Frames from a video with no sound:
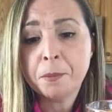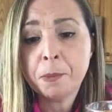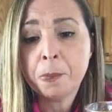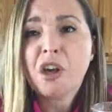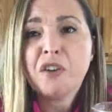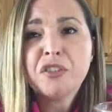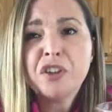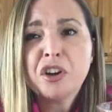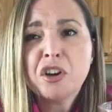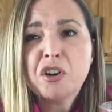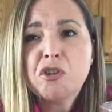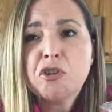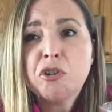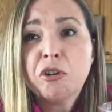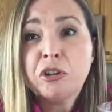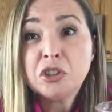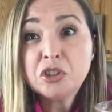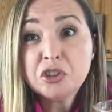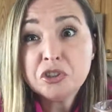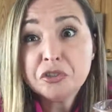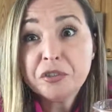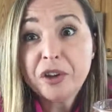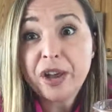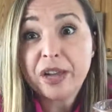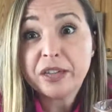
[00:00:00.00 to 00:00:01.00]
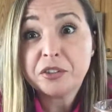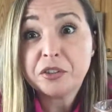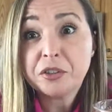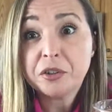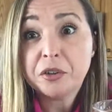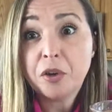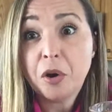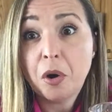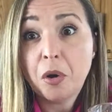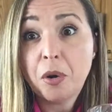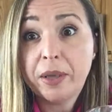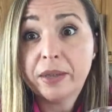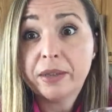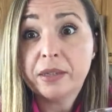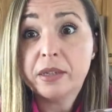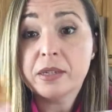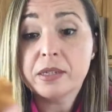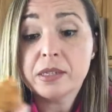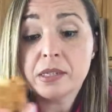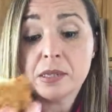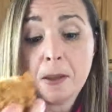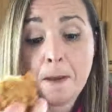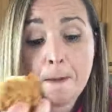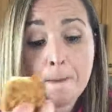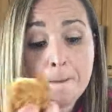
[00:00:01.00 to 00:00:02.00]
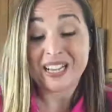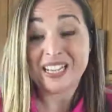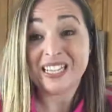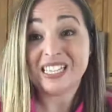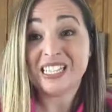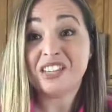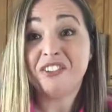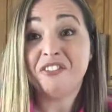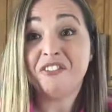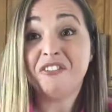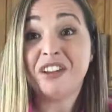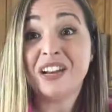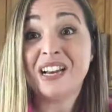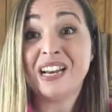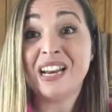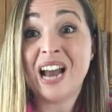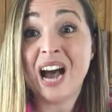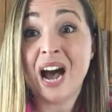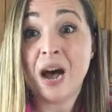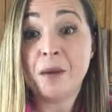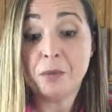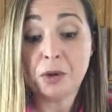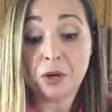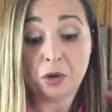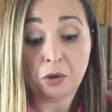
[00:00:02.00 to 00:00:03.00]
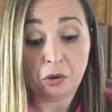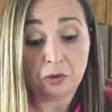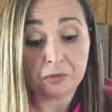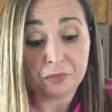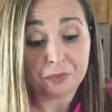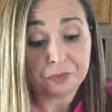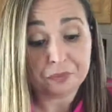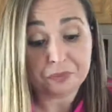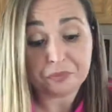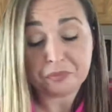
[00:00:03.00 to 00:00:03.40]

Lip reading: The crunch factor though on this is phenomenal.